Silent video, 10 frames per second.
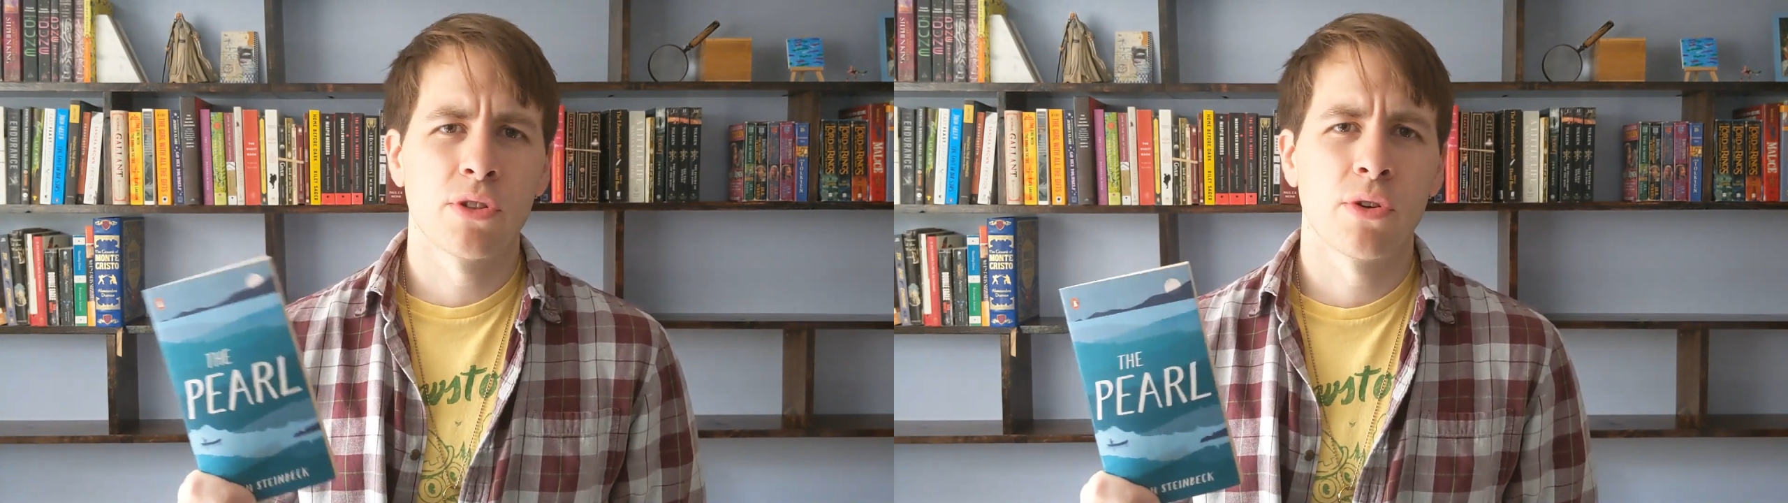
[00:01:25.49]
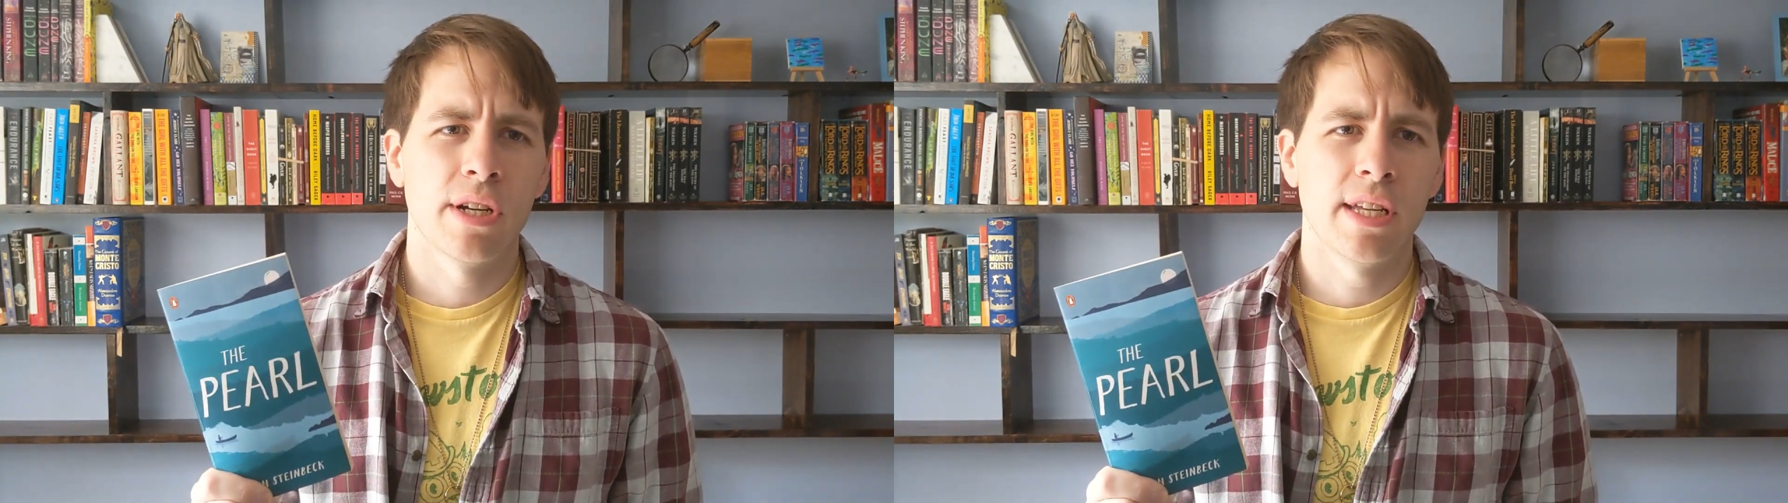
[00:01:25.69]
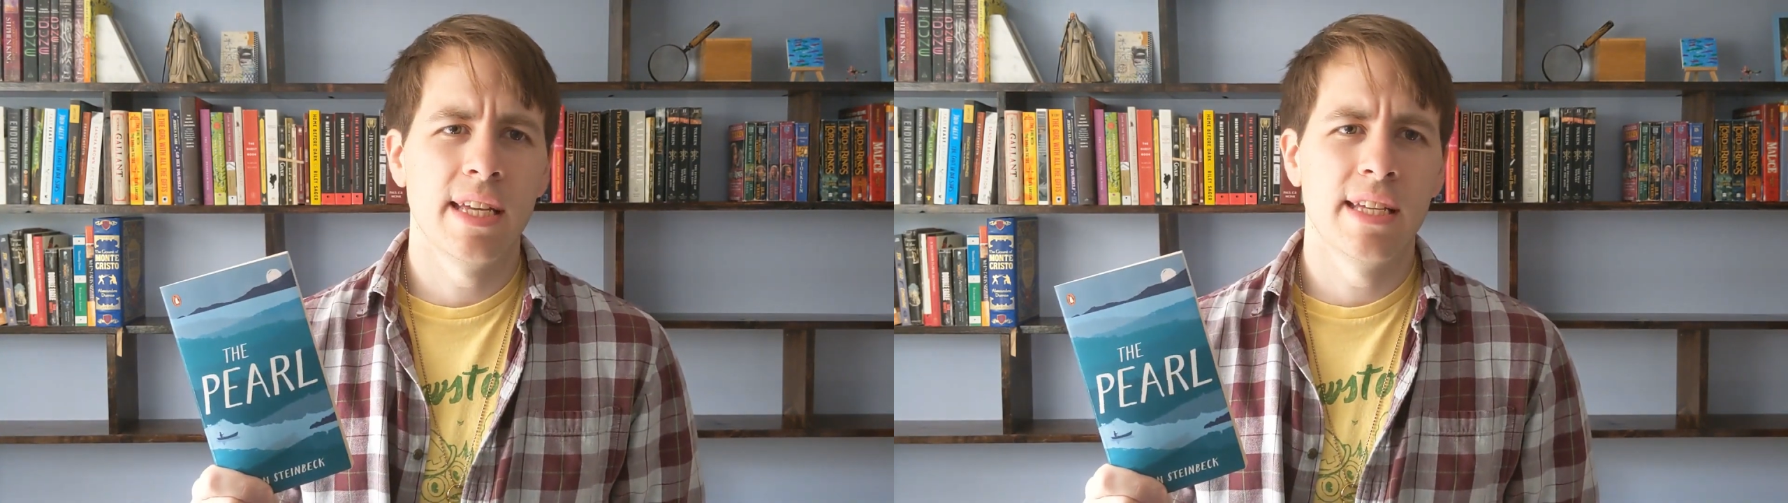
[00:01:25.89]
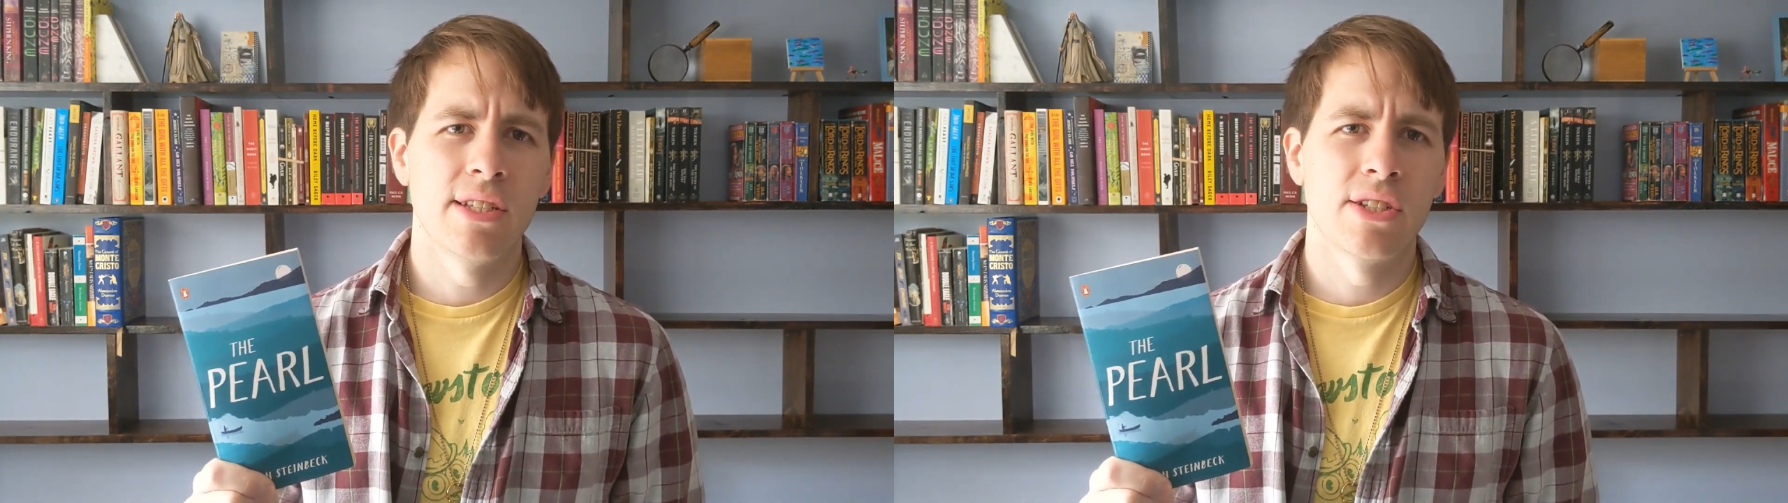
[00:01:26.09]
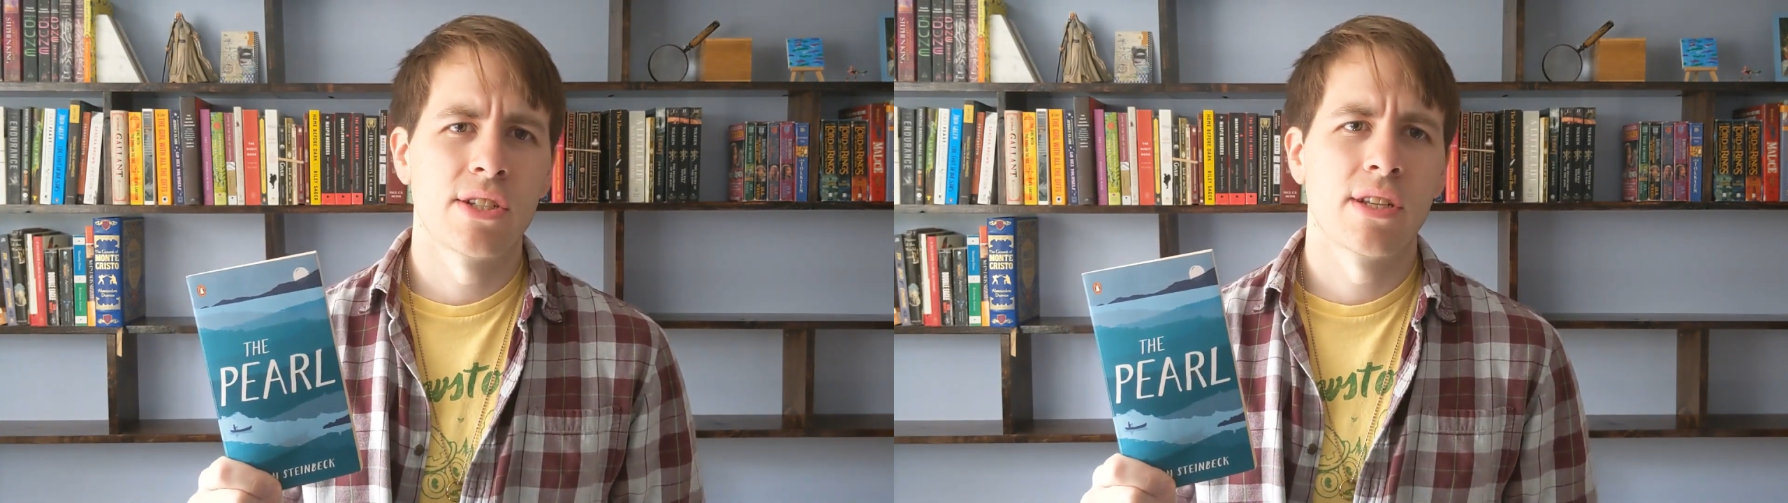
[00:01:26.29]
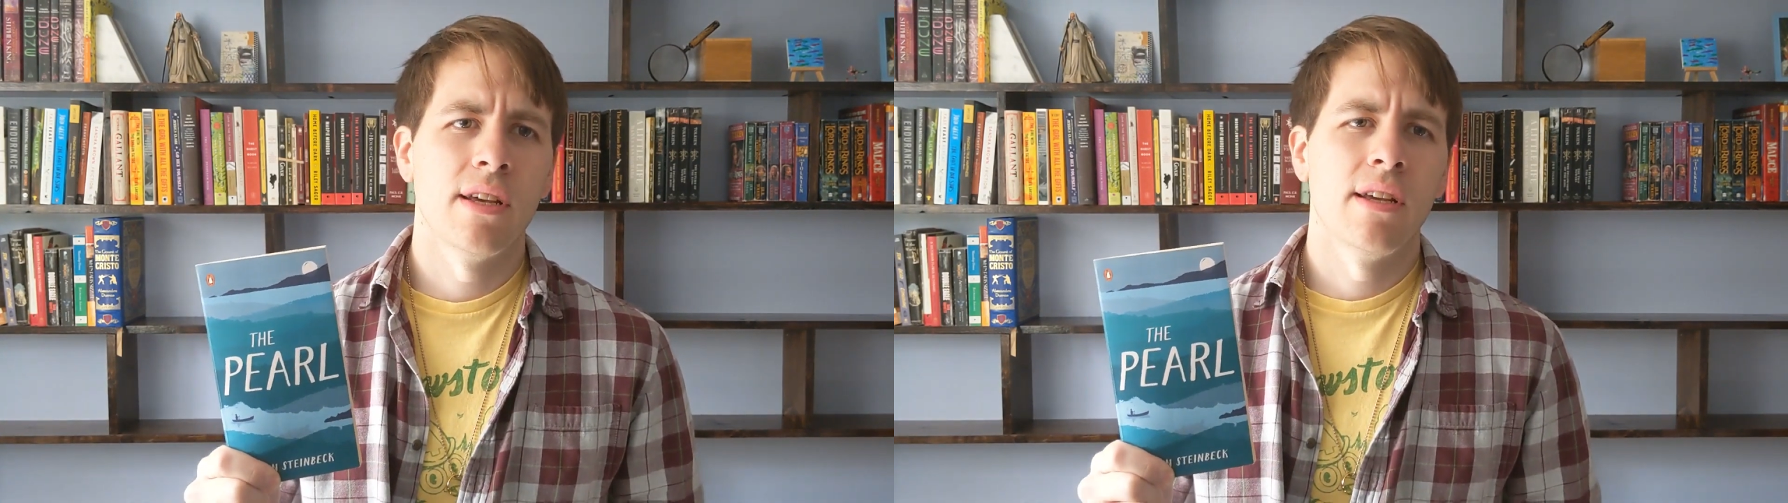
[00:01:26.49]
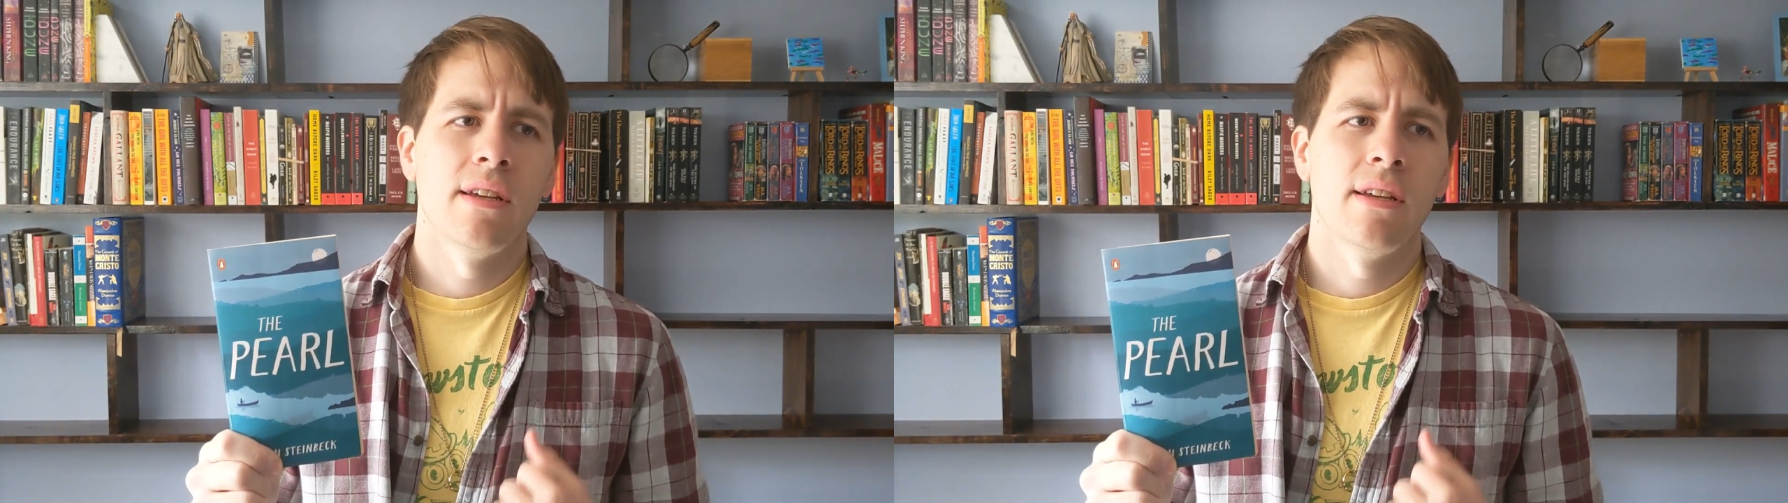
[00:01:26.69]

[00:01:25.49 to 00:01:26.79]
story is